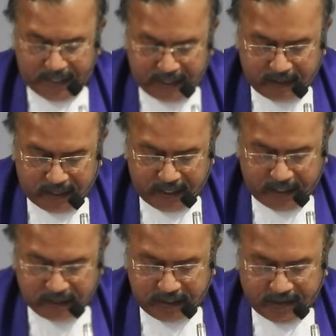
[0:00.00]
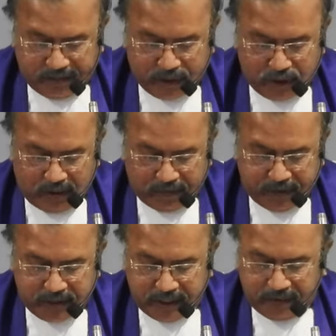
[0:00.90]
Yet in his confession of
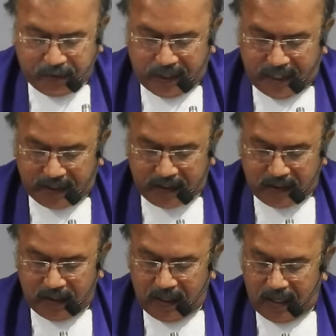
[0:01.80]
his sinfulness,